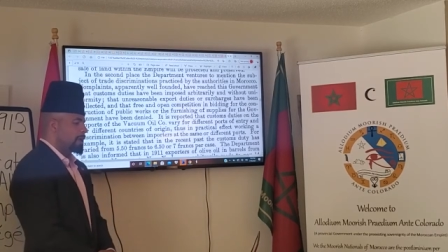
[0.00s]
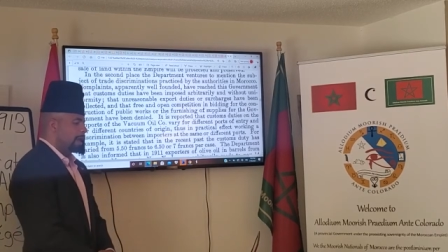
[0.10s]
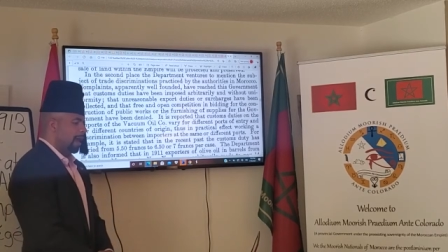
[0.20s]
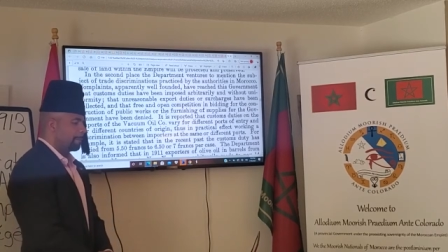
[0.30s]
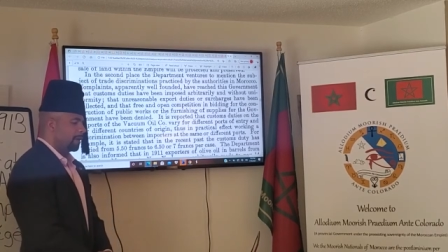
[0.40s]

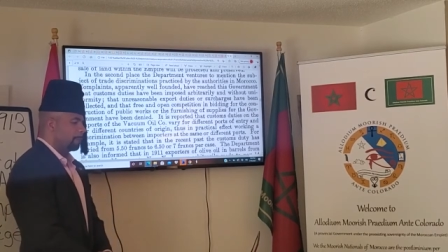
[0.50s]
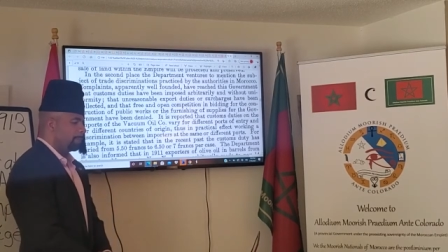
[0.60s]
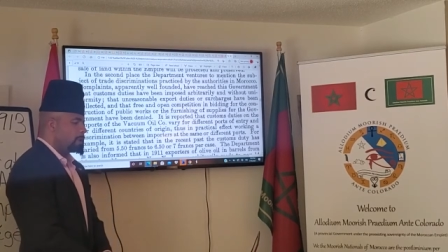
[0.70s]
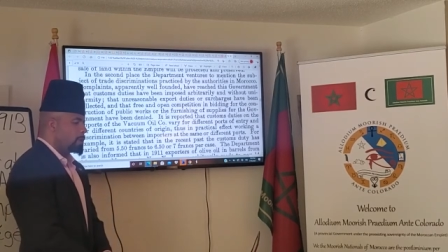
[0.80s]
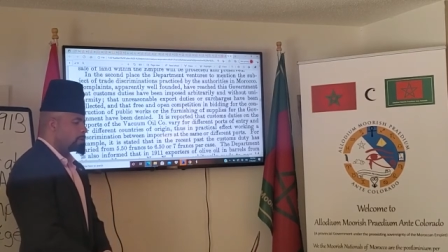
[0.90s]
have been
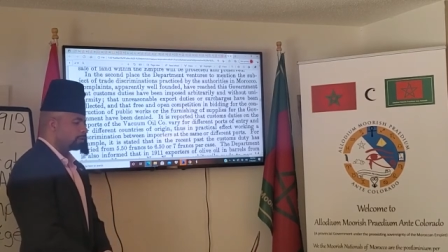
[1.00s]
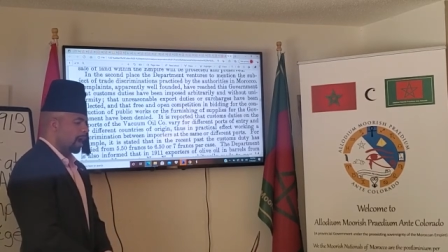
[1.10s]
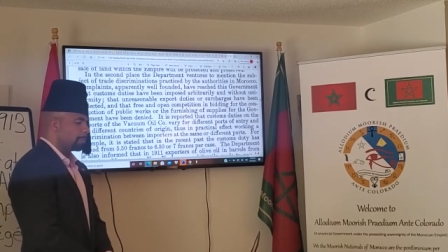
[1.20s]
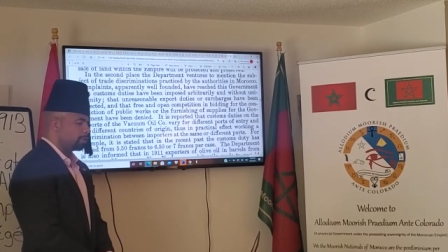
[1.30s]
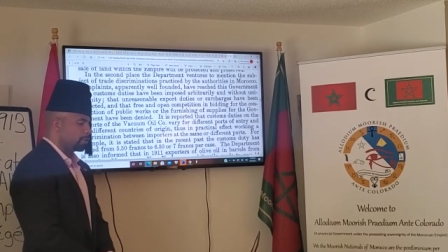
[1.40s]
imposed
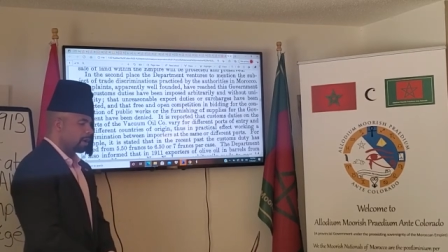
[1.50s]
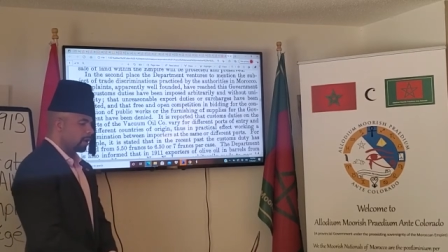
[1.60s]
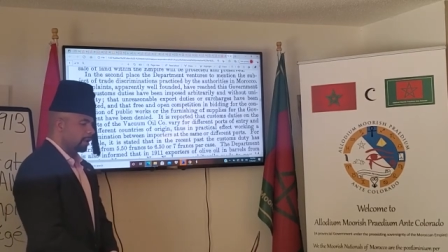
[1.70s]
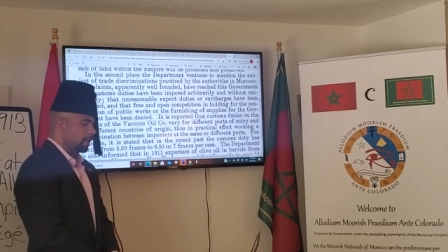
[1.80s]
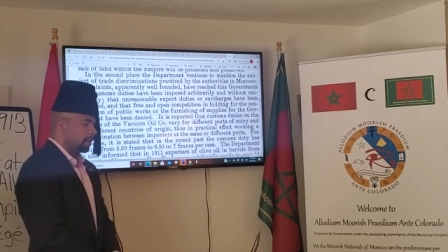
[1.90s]

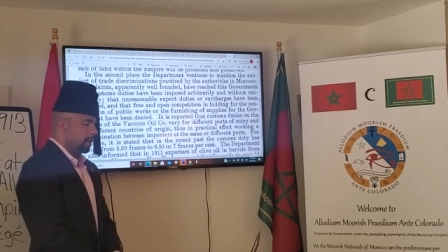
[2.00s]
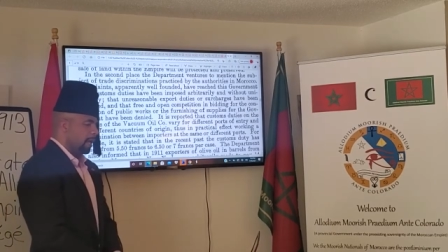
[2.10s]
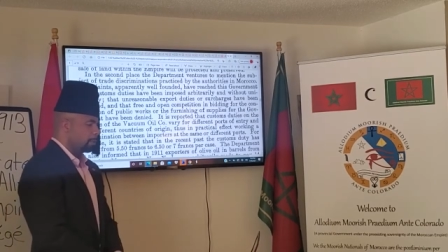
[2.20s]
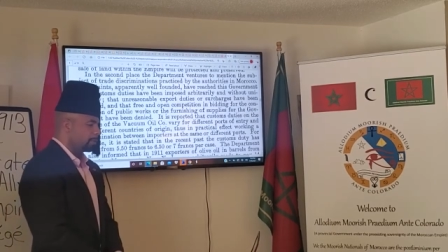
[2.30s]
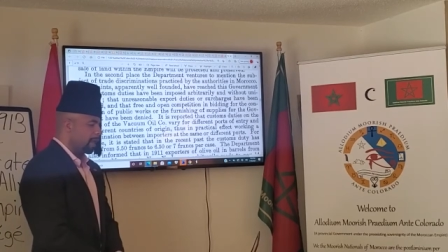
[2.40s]
arbitrarily
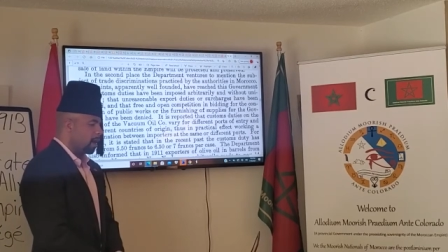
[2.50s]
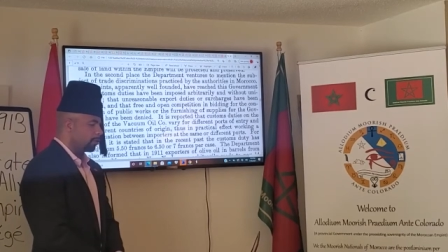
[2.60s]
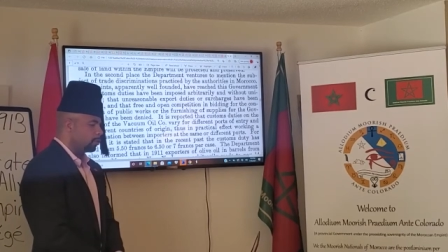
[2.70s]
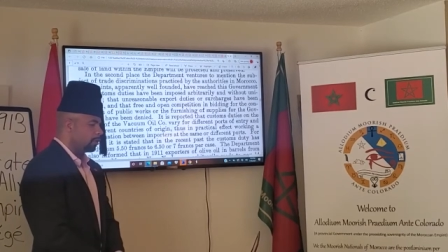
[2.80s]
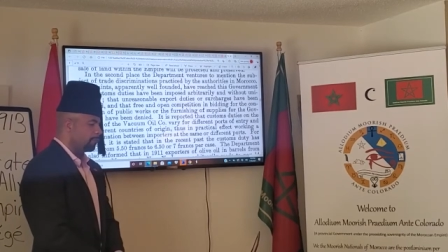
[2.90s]
and
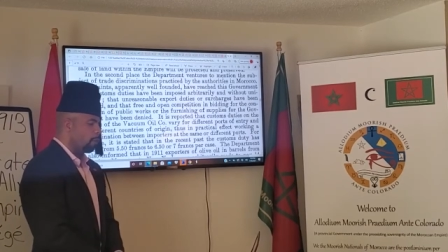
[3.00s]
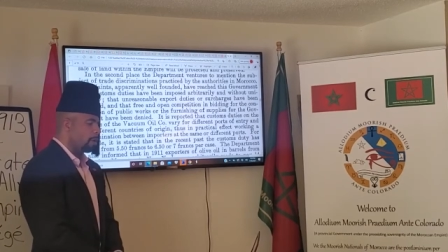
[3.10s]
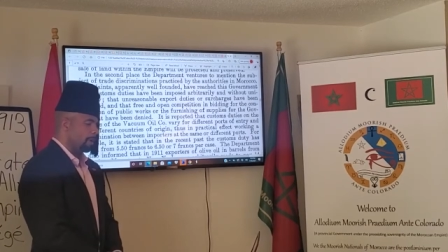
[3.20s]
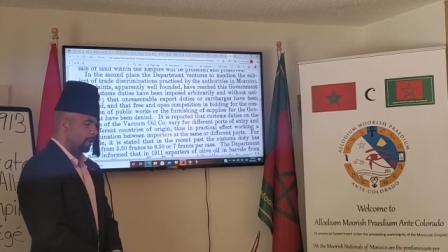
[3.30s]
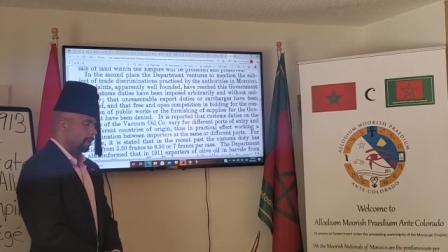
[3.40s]
without
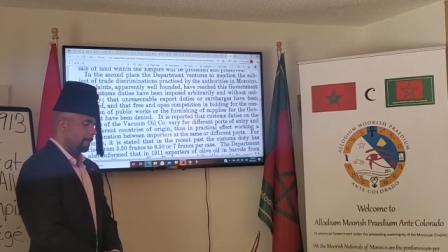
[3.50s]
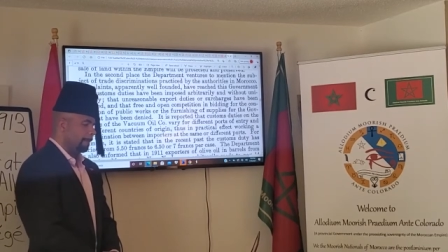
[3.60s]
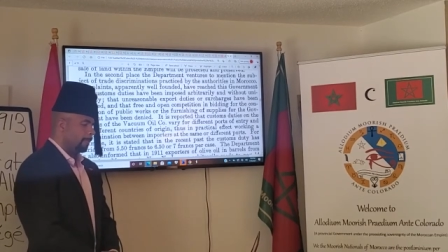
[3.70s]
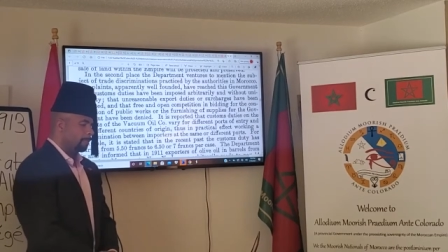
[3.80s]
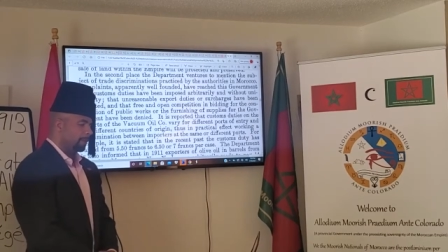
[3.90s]
uniformity,
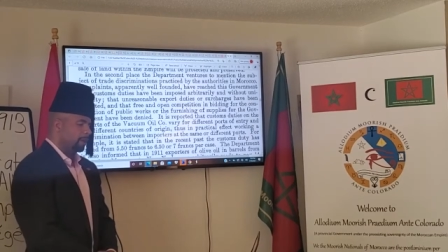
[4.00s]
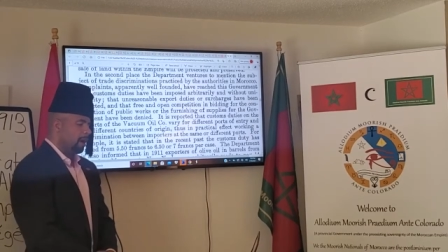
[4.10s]
that the